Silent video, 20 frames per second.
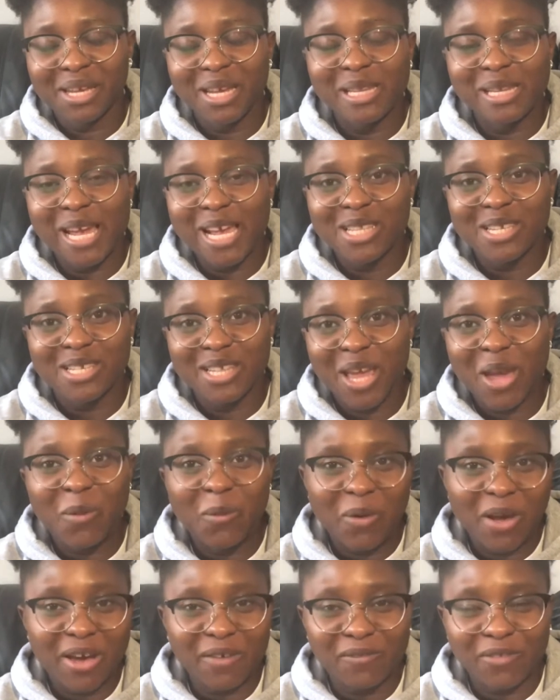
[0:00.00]
day-to-day
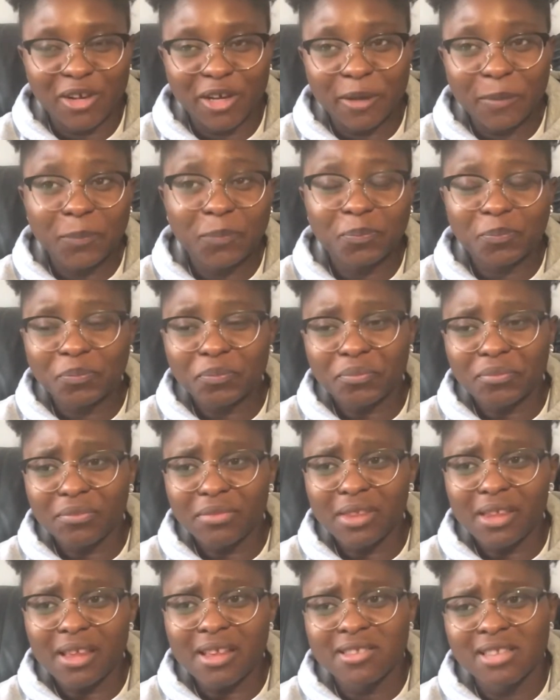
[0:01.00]
workflow.
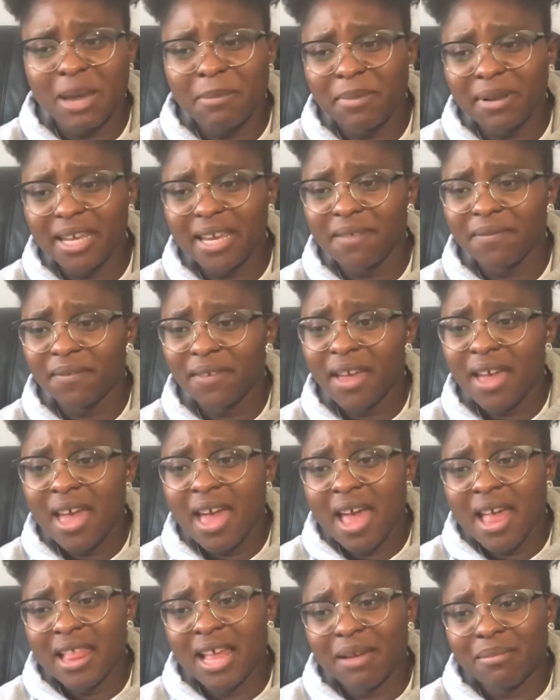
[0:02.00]
I believe
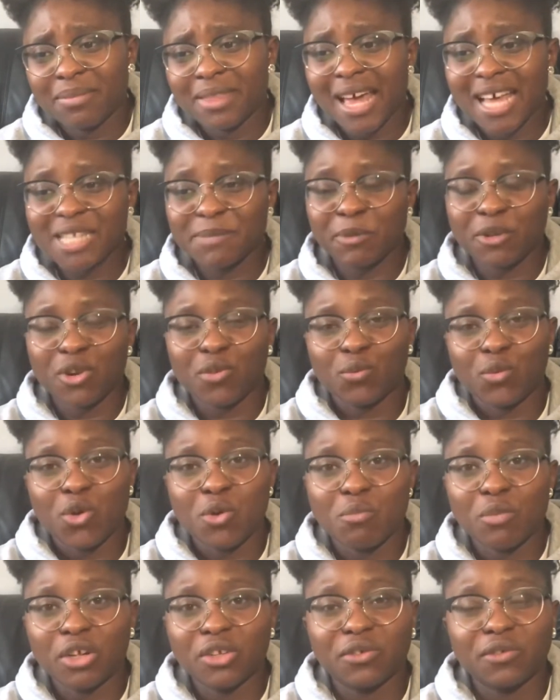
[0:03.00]
that's been a role
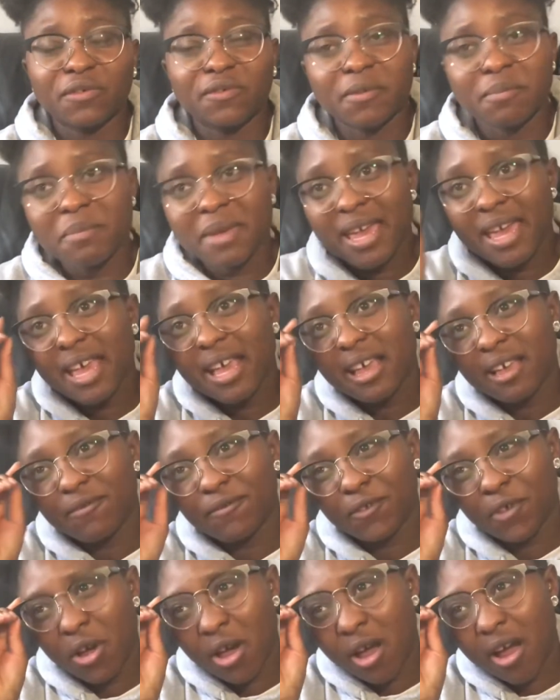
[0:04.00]
model for me.
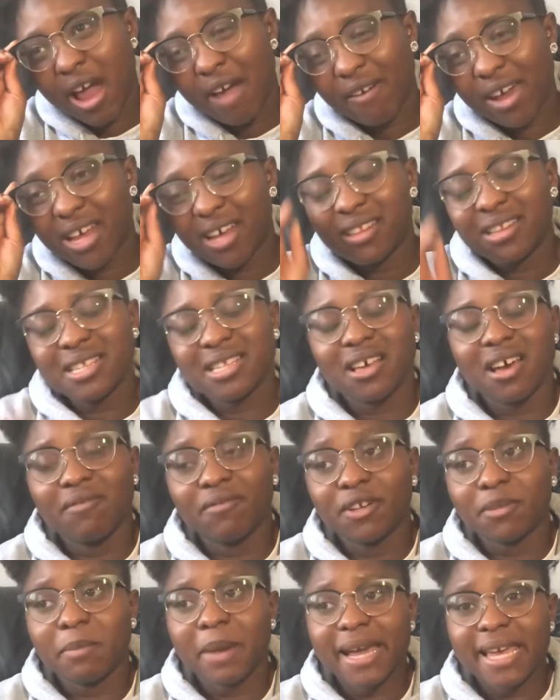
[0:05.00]
Through her, I kind of
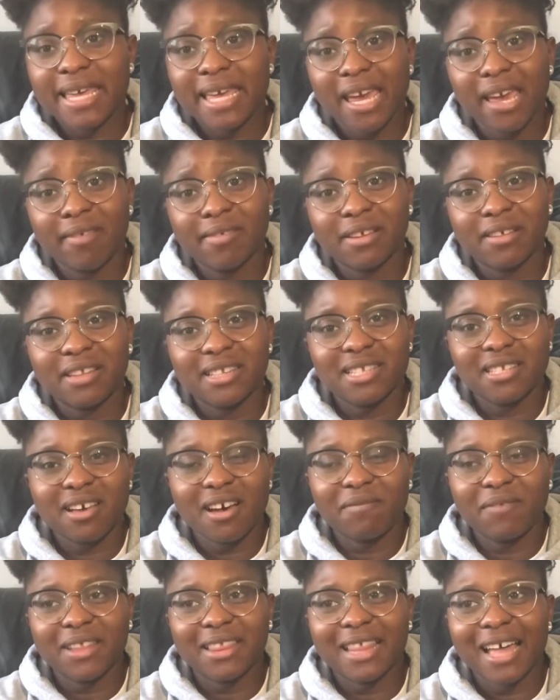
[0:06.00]
discovered my gifts. I
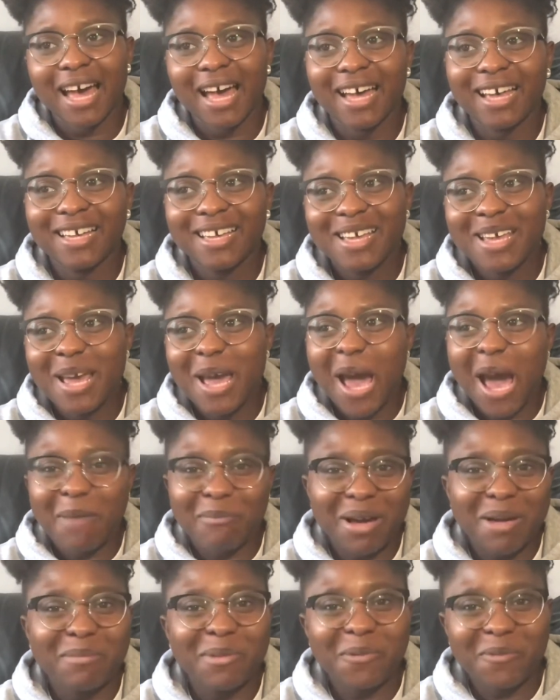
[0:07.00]
discovered that I
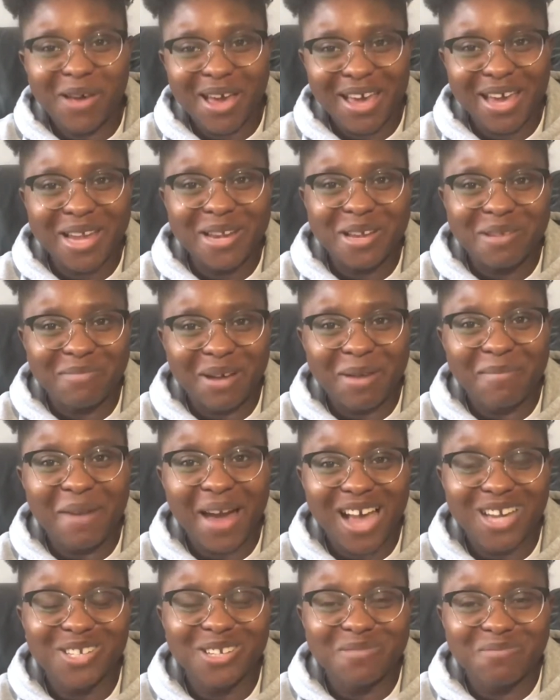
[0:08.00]
might be working on my
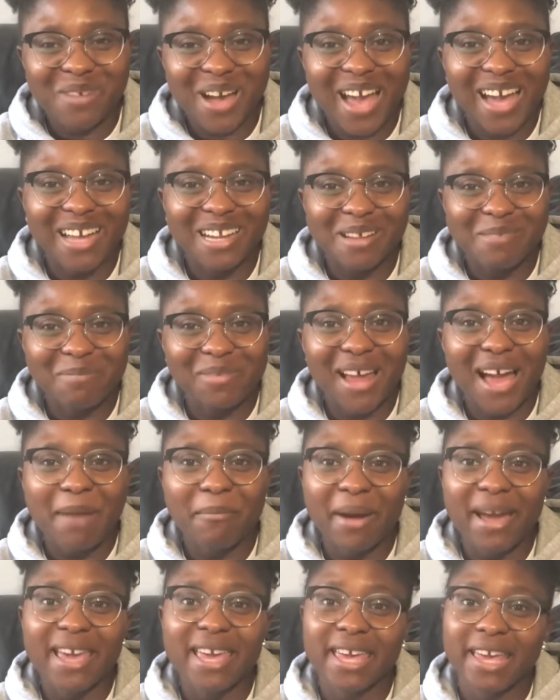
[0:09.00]
passion, but I can apply
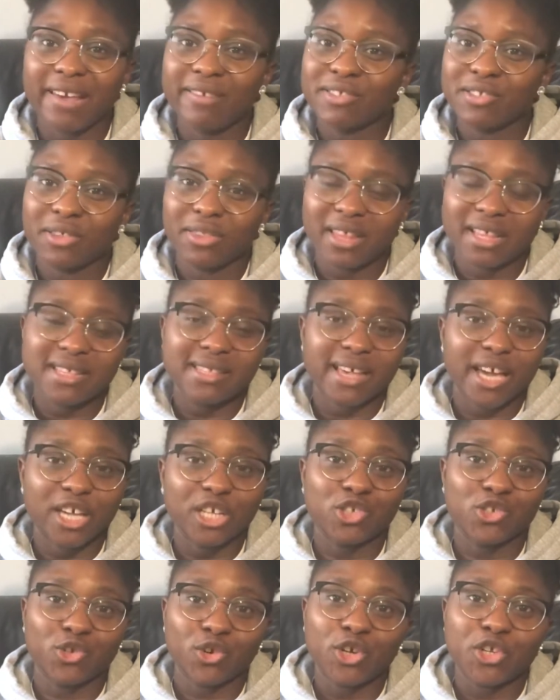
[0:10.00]
my gifts to things I
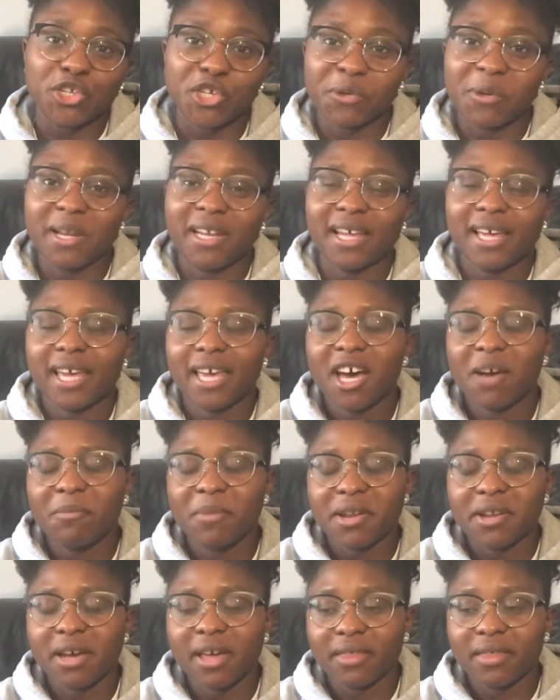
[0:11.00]
enjoy doing, like
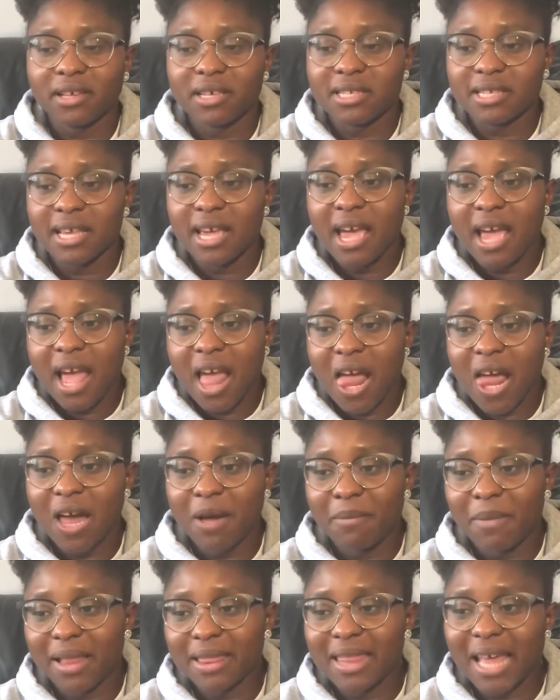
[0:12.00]
helping others.
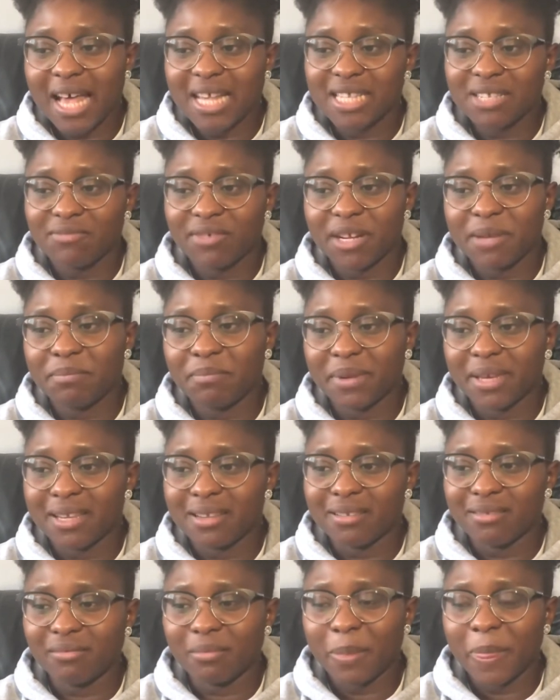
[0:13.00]
And that's really
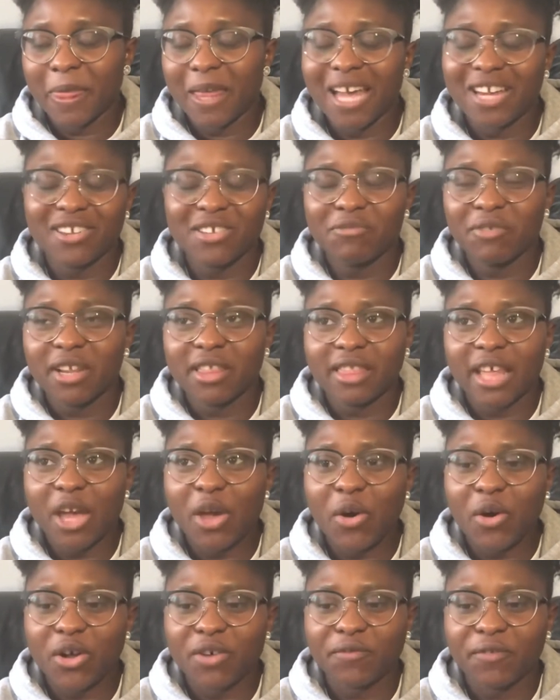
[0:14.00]
been, I just really thank
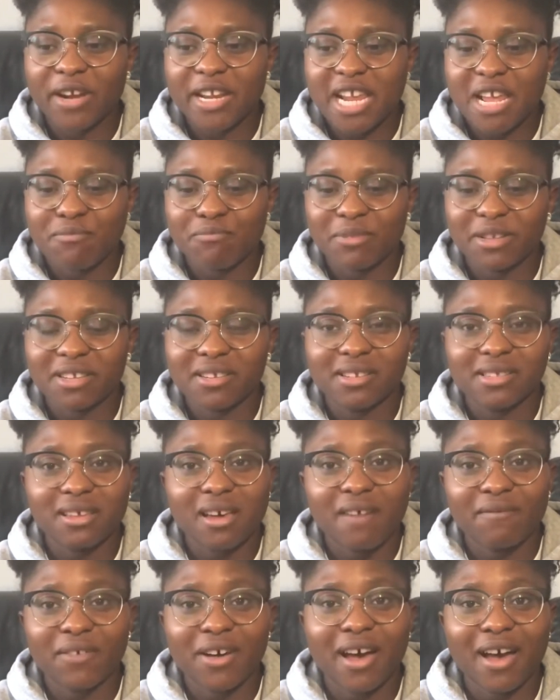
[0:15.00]
God for enabling me to
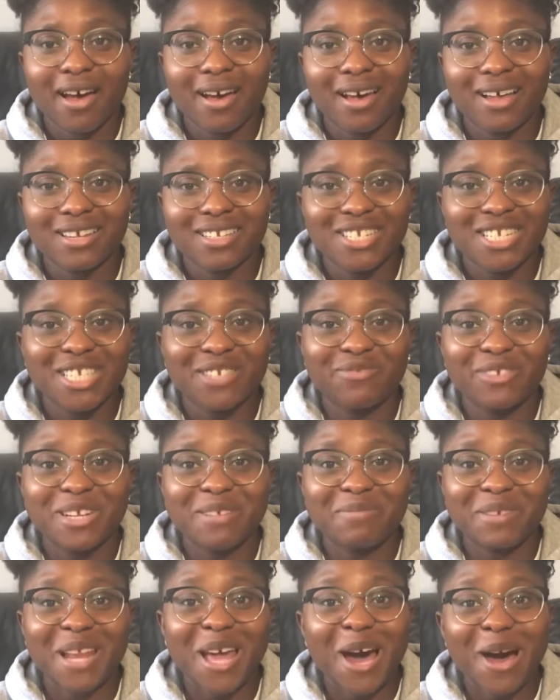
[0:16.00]
discover her. And she's really
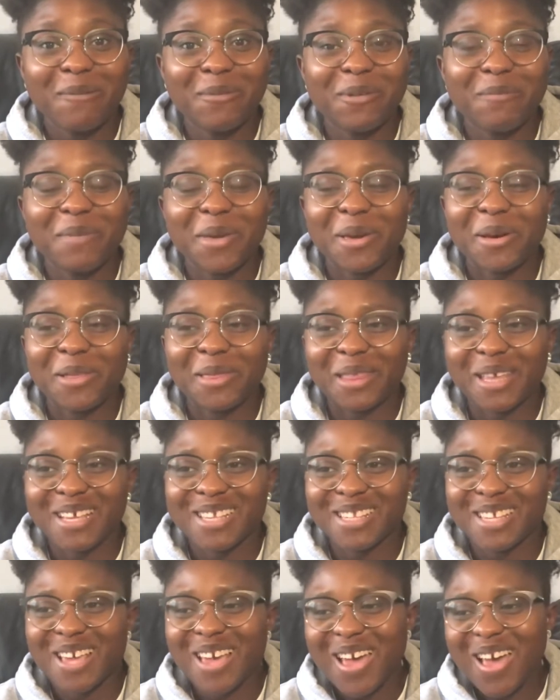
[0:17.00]
been helping me on
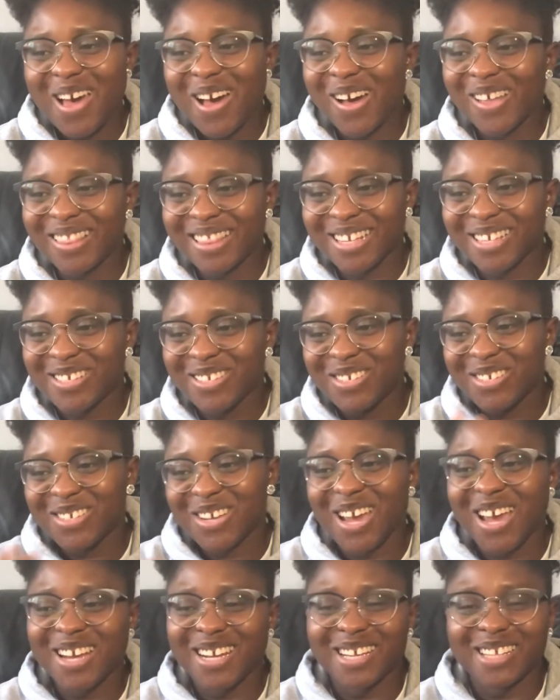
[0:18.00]
this
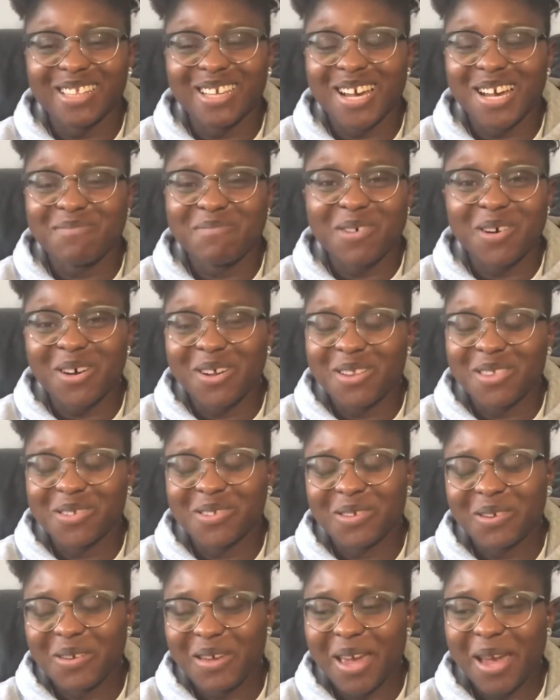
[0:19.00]
journey that I'm on.
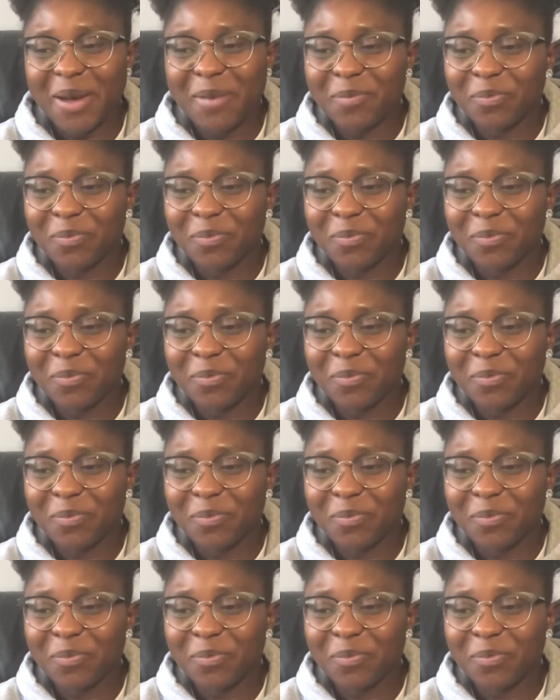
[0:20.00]
So yeah.